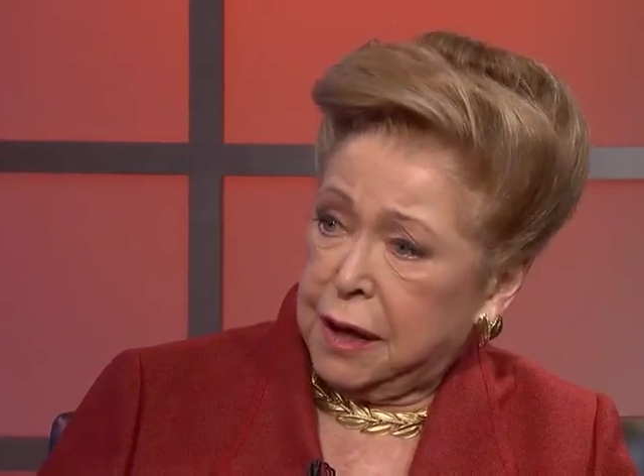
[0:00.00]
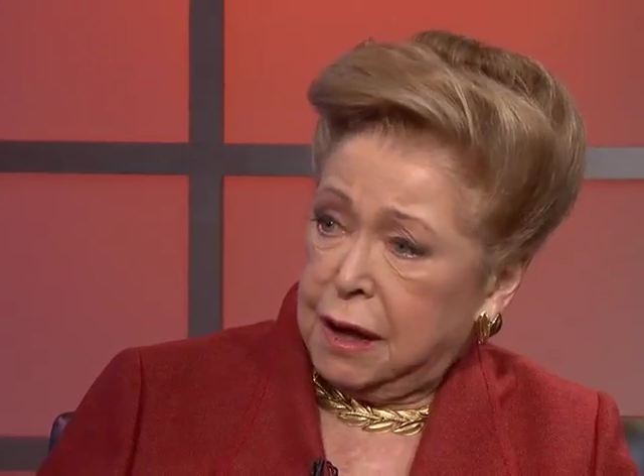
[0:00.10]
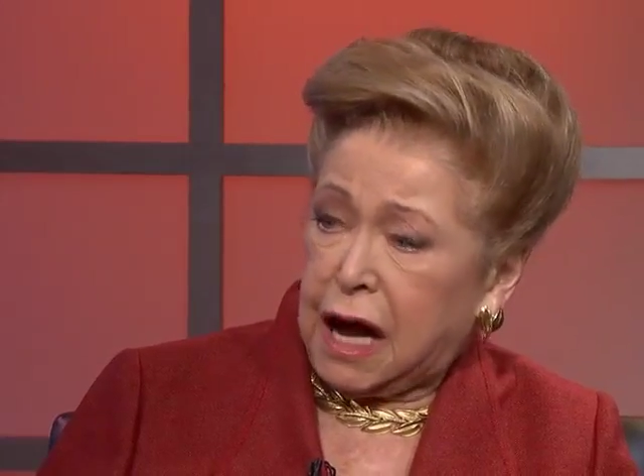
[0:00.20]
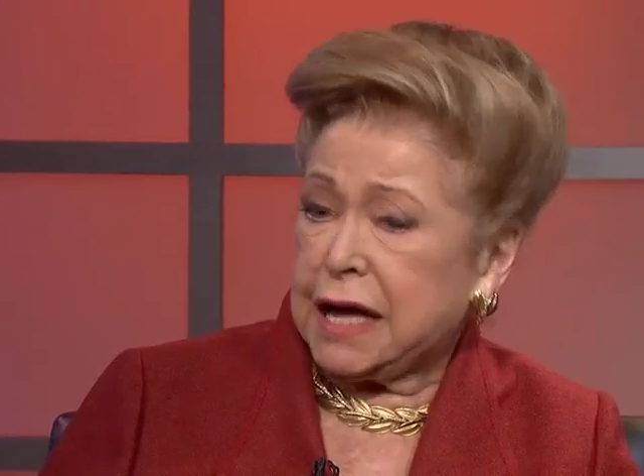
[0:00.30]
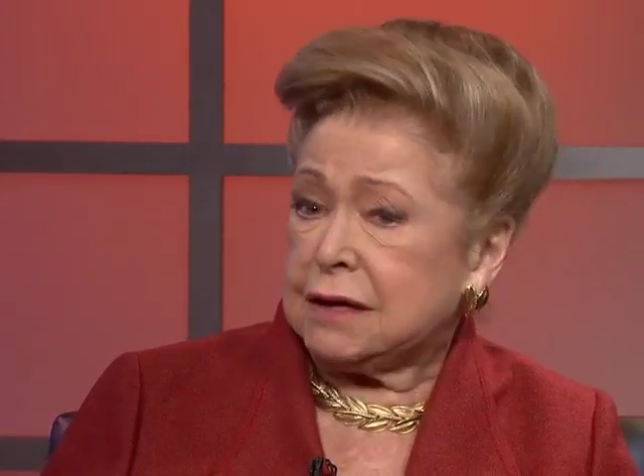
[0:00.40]

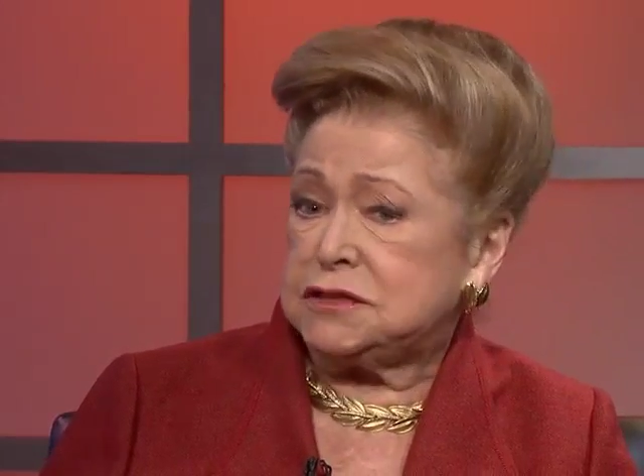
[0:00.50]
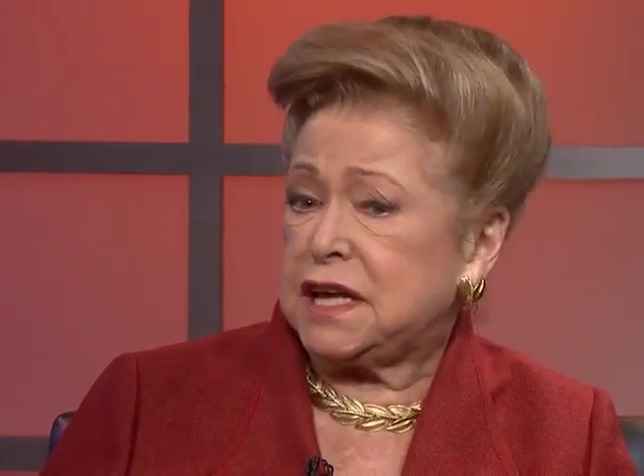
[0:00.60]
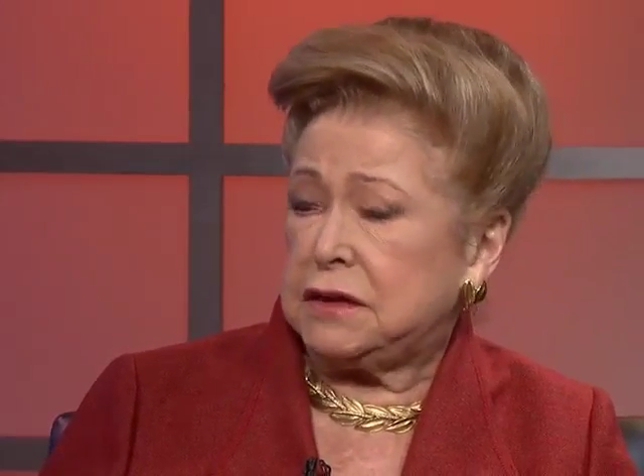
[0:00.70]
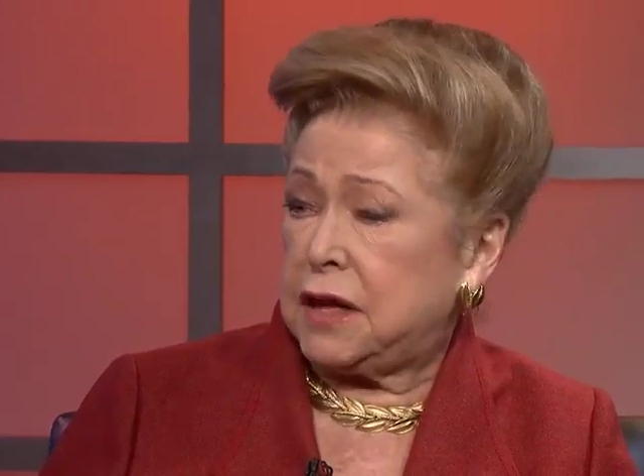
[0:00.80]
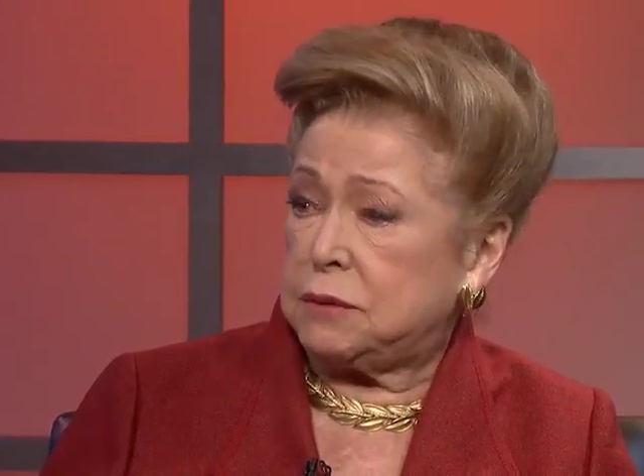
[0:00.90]
I have
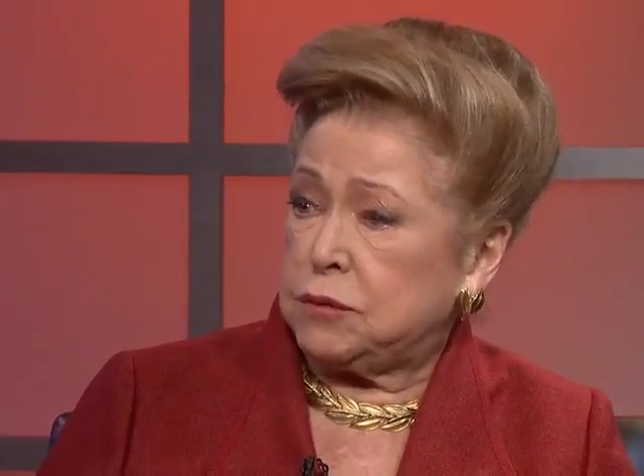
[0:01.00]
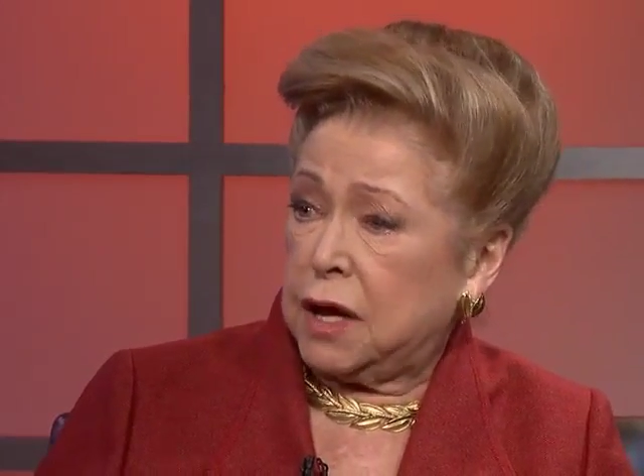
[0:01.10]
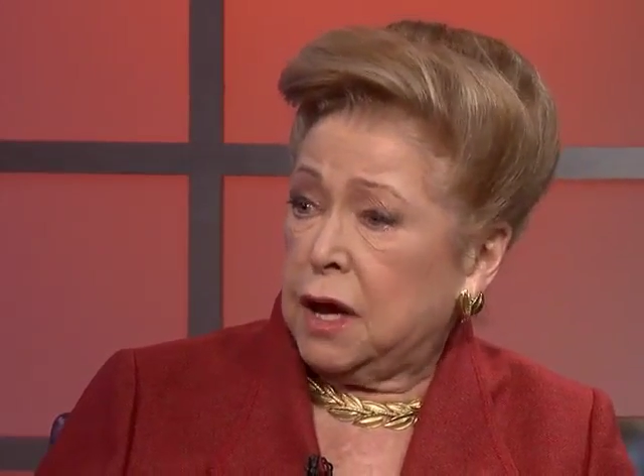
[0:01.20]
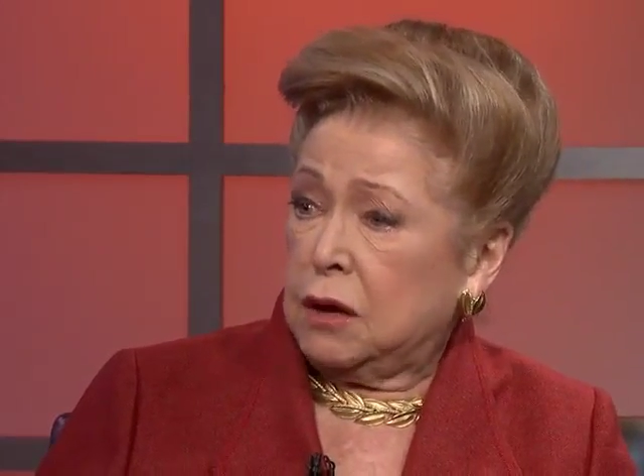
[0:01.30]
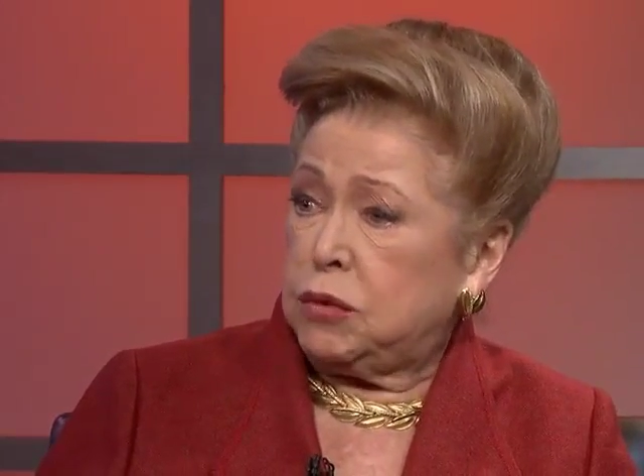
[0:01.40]
said that
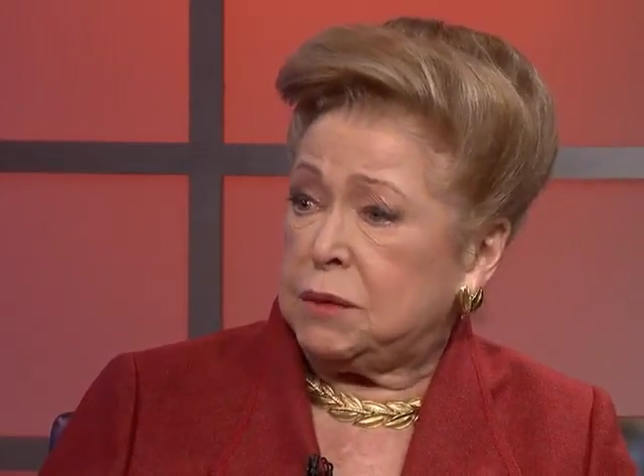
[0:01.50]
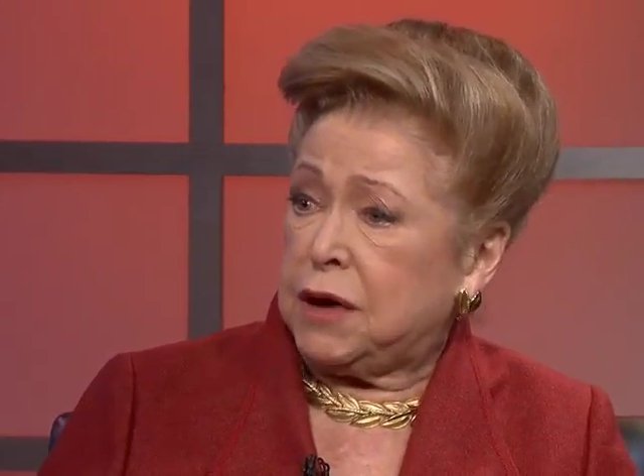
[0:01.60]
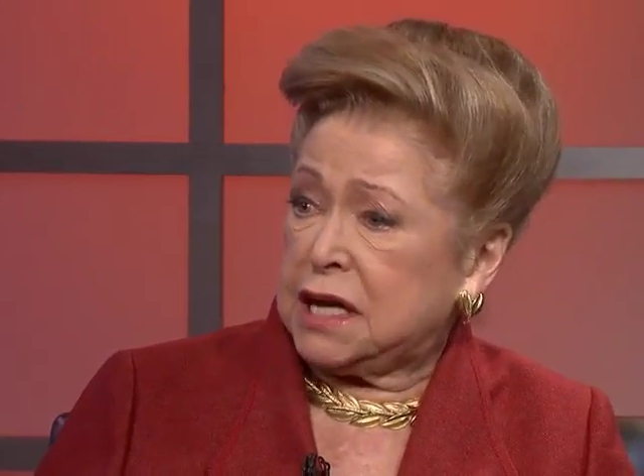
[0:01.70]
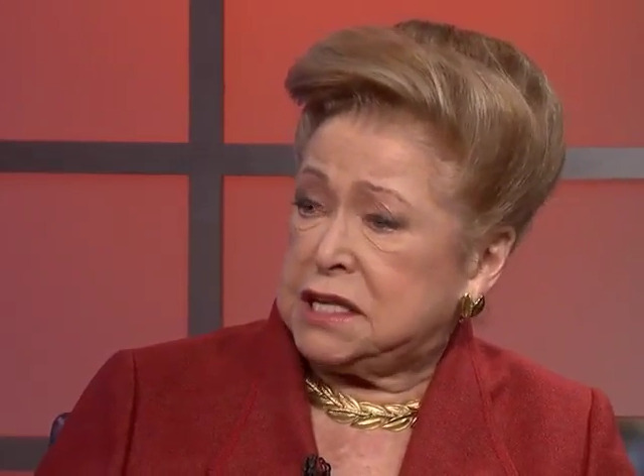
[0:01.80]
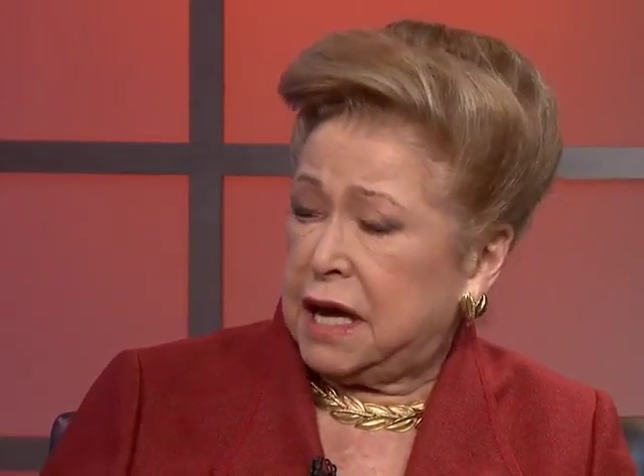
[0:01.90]
when
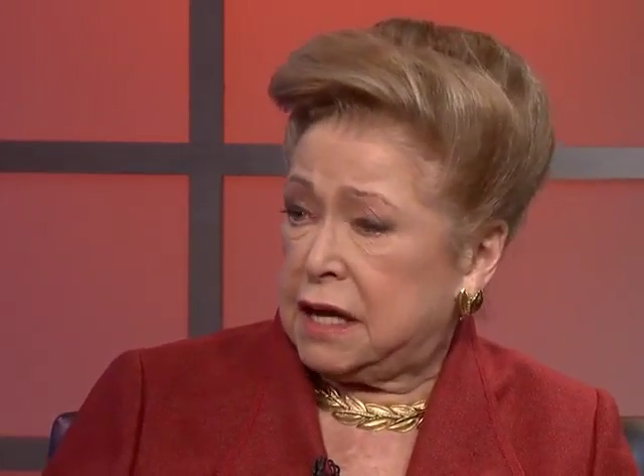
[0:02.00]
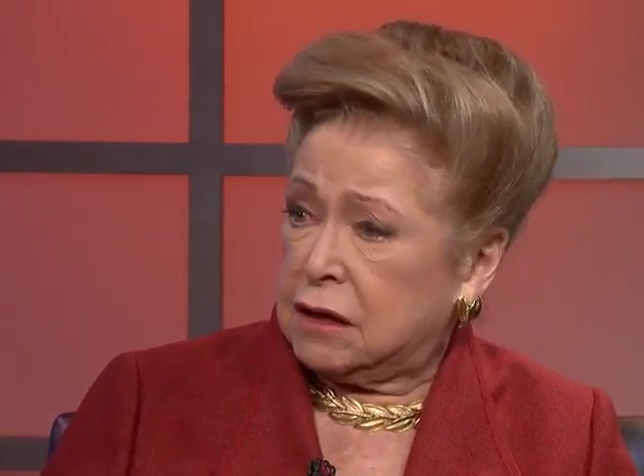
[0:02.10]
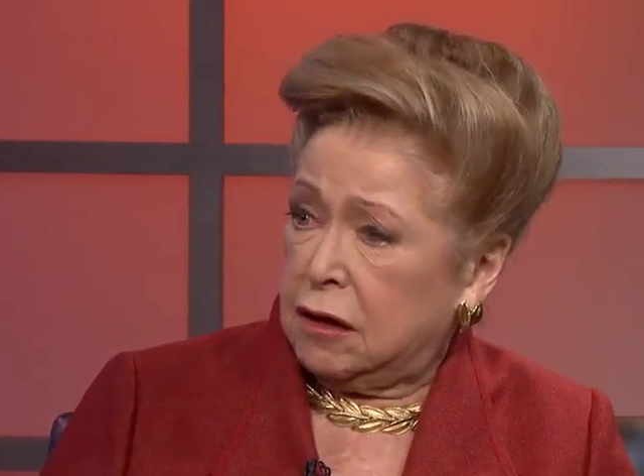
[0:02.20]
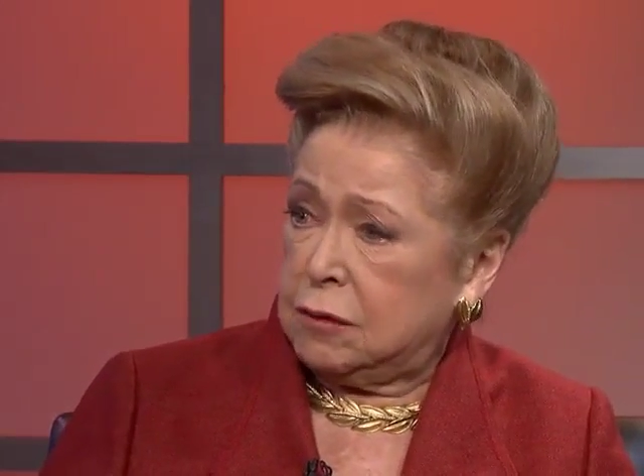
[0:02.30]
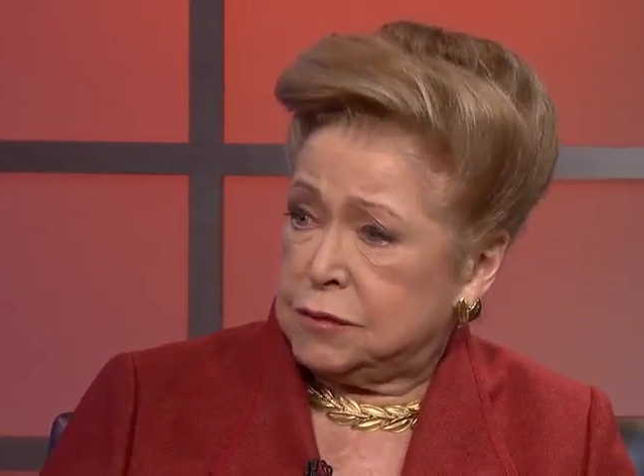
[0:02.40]
my day
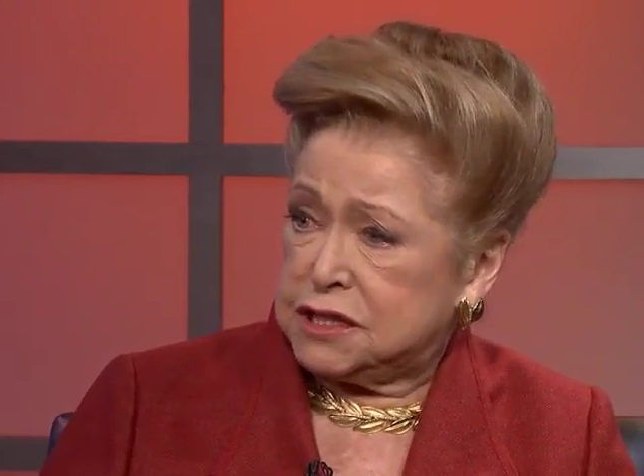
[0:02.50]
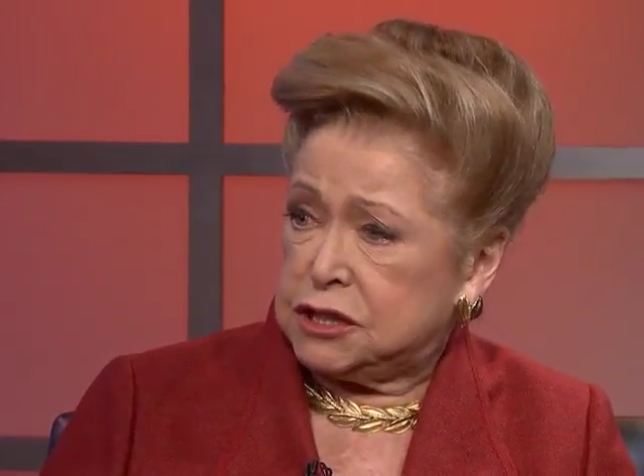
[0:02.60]
comes,